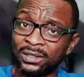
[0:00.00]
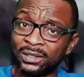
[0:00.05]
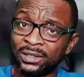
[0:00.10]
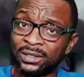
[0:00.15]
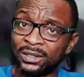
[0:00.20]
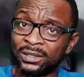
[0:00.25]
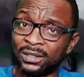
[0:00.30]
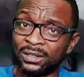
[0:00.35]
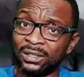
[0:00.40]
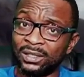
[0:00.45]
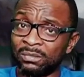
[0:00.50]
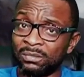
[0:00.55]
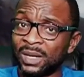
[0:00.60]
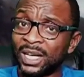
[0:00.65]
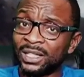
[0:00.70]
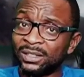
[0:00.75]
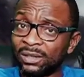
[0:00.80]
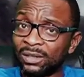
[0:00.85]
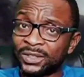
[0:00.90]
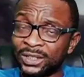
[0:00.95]
the demand
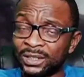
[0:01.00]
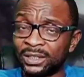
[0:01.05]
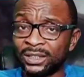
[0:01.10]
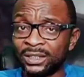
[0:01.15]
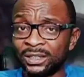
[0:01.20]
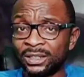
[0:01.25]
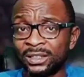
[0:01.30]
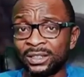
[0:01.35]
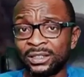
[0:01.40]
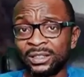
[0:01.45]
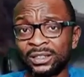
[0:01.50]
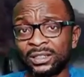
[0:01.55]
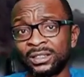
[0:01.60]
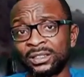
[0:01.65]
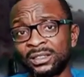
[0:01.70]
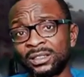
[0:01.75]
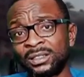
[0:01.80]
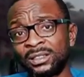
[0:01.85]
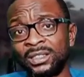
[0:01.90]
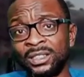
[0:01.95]
of the
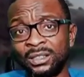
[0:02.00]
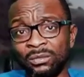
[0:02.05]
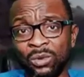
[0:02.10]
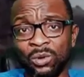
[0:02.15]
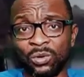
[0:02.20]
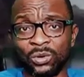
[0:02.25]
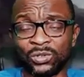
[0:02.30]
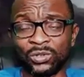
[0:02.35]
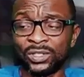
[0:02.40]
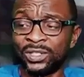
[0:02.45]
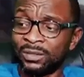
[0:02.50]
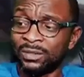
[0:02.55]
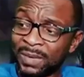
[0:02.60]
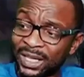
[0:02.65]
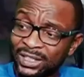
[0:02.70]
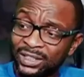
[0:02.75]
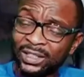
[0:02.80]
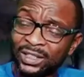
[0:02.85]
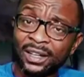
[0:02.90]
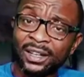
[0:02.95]
Igbos, the
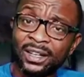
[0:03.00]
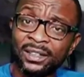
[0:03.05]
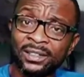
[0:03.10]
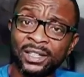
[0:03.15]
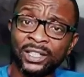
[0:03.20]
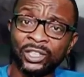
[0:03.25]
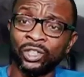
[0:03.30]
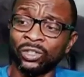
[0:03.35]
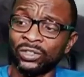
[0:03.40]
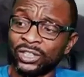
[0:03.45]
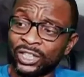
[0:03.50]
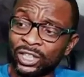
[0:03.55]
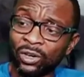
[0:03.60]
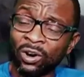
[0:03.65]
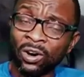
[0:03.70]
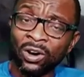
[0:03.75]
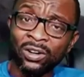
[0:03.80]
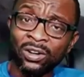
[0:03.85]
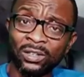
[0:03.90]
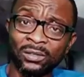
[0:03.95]
marginalization,
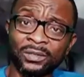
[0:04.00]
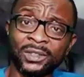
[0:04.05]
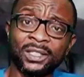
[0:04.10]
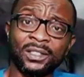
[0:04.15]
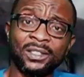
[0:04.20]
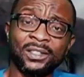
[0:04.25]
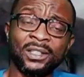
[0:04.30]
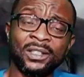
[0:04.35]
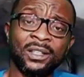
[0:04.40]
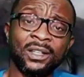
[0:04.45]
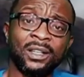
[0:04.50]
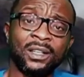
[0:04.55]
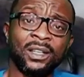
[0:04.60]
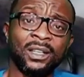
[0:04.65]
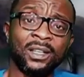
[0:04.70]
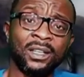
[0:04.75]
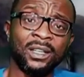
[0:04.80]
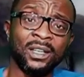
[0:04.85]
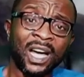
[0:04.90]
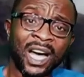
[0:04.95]
all of this,
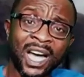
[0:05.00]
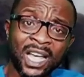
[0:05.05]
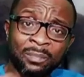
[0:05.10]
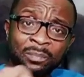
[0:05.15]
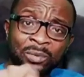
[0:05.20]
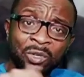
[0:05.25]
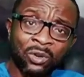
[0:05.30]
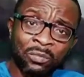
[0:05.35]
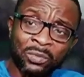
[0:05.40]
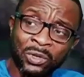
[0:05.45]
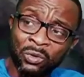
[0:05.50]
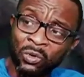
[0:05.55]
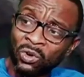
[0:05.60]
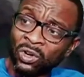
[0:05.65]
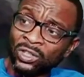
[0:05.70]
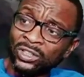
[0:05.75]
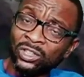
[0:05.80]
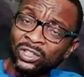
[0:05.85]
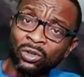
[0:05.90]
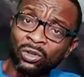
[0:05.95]
IPOB will
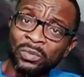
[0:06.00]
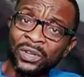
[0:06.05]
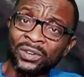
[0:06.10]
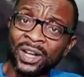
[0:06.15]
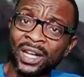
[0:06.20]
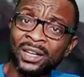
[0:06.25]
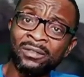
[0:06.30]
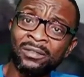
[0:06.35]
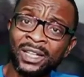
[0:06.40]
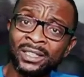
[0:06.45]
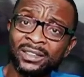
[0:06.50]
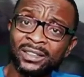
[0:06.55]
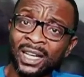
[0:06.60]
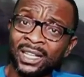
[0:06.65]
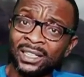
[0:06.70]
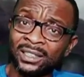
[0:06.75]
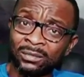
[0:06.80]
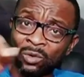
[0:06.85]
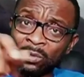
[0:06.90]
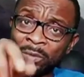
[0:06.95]
continue to be relevant and
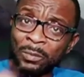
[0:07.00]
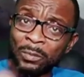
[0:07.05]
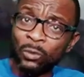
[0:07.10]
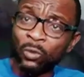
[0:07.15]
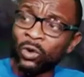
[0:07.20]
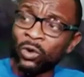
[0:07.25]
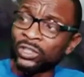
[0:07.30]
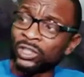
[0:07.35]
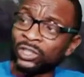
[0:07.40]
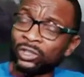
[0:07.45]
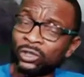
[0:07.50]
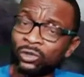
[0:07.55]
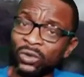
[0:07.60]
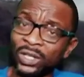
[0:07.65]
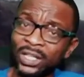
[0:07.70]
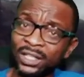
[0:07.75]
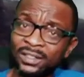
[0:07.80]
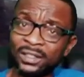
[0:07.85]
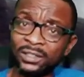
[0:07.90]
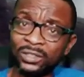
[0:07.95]
Igbo people will continue to
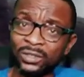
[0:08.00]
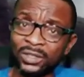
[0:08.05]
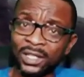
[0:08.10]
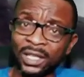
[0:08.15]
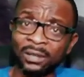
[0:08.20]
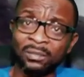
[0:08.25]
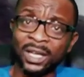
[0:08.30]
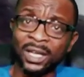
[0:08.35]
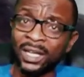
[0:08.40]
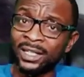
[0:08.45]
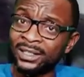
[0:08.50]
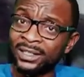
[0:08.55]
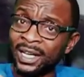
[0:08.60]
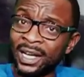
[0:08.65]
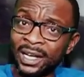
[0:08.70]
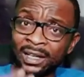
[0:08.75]
listen to them. And yeah,